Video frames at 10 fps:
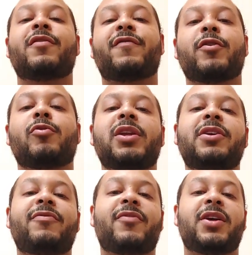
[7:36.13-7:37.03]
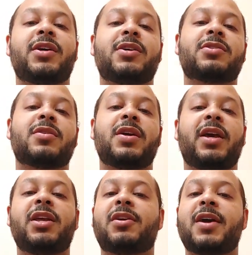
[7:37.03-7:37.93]
fiddle leaf figs,
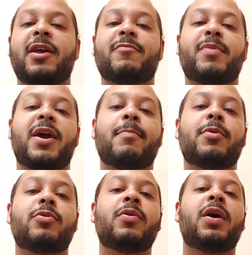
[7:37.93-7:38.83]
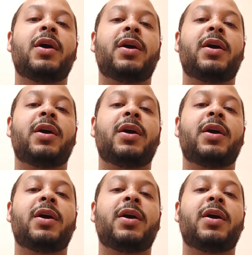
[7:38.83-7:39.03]
any kind of bamboo,